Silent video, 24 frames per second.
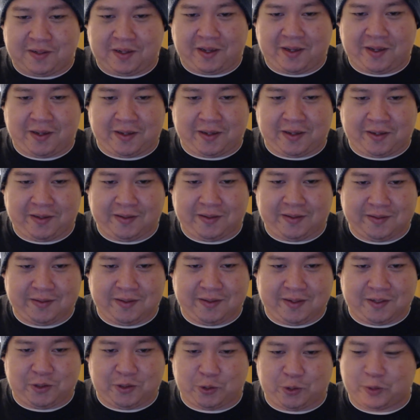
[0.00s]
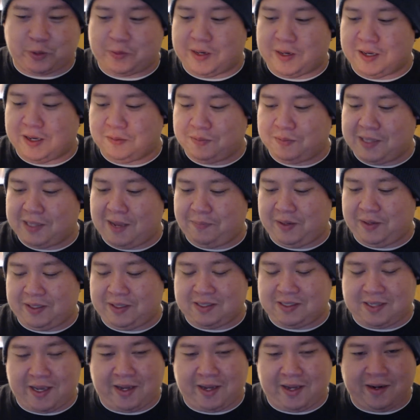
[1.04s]
That
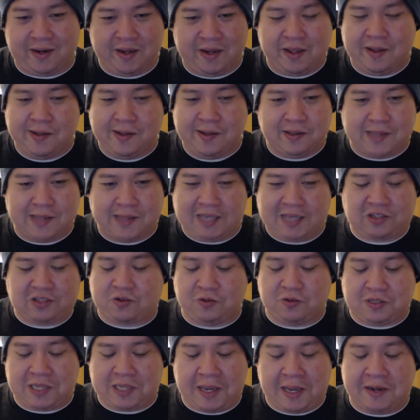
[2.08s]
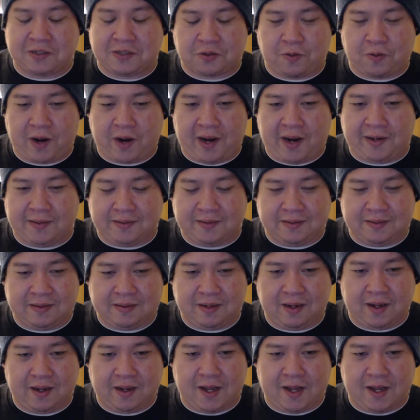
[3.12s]
being said, Last Crusade is great.